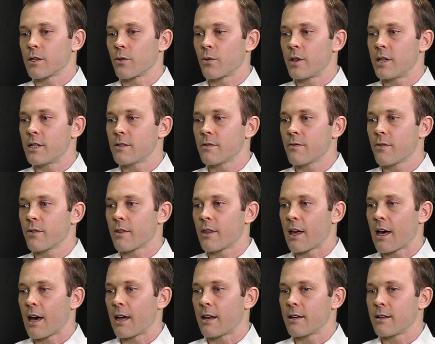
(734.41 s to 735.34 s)
And the reason for
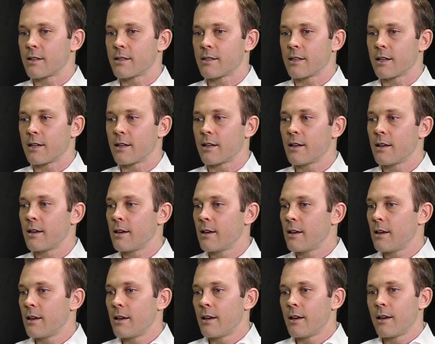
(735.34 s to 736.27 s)
that is that
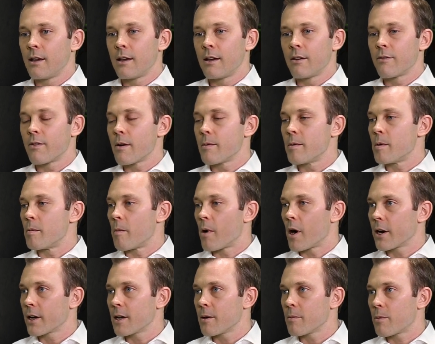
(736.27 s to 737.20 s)
from a
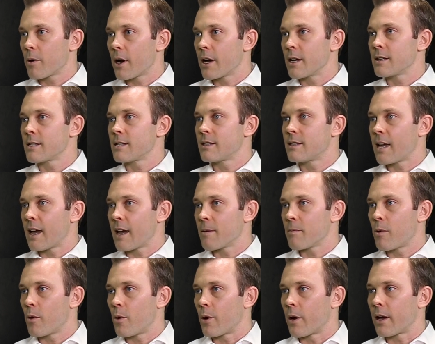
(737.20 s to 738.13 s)
market price
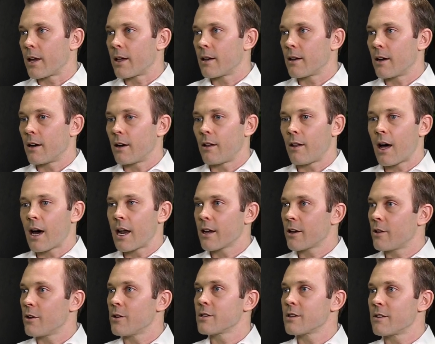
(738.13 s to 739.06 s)
standpoint, a lot
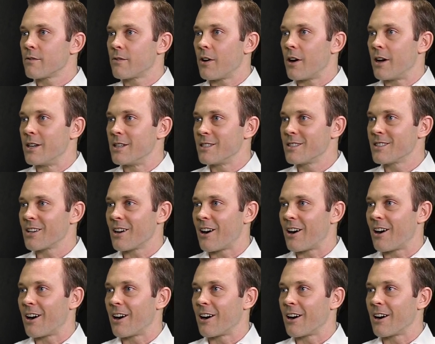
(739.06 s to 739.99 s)
of closed-end funds
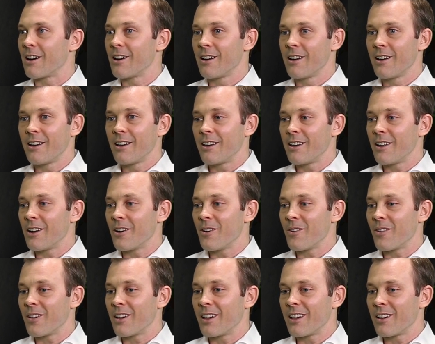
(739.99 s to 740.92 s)
are,
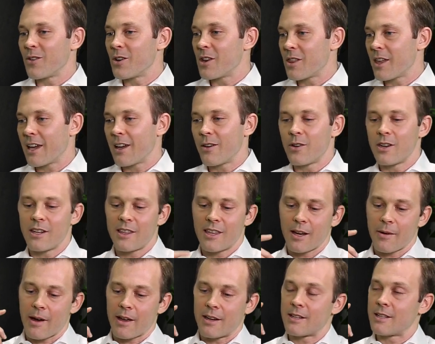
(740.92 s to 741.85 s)
when you
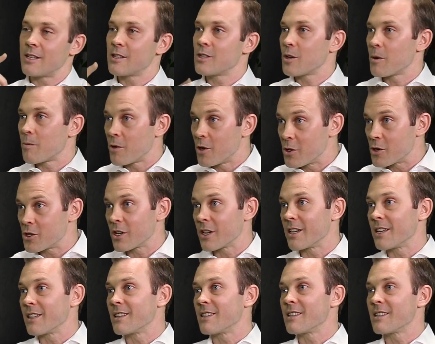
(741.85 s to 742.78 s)
think about
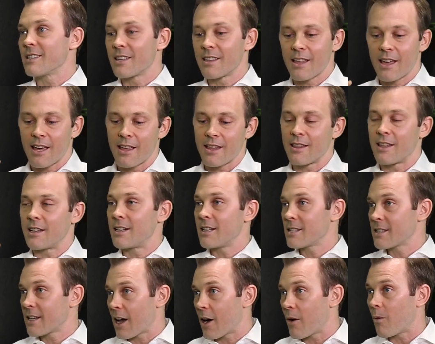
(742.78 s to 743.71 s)
distributions and then the
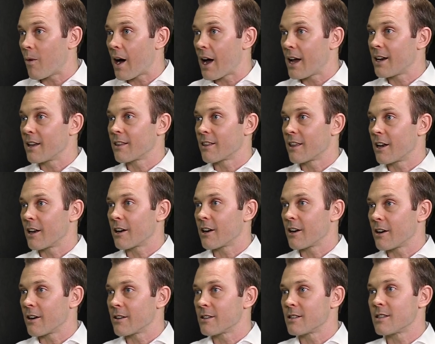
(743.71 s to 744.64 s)
discount widening that
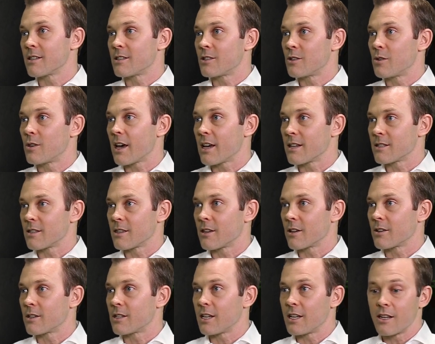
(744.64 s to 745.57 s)
occurred since
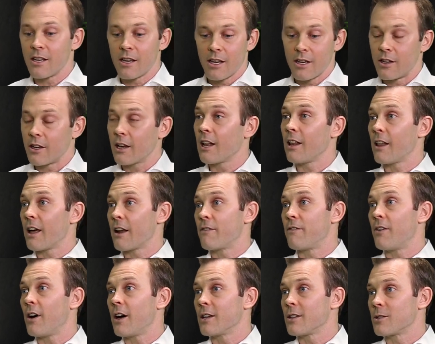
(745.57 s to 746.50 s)
2013, you got a lot
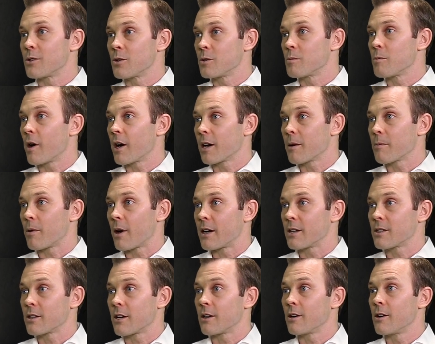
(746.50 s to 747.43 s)
of funds whose market
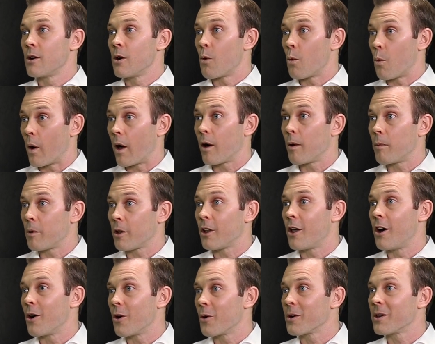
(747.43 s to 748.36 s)
price are well
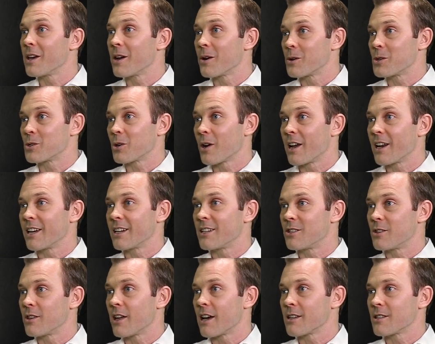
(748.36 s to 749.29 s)
below where they were trading
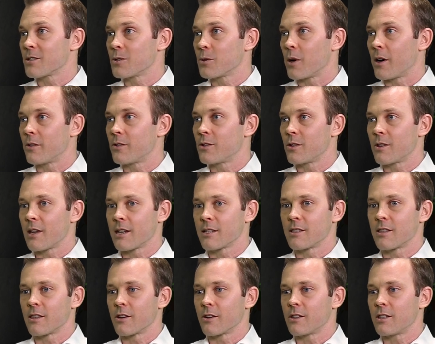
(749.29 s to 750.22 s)
in 2012,
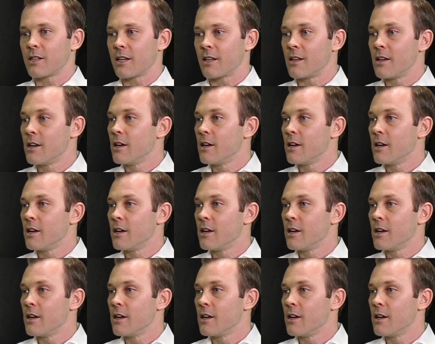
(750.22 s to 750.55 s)
2013.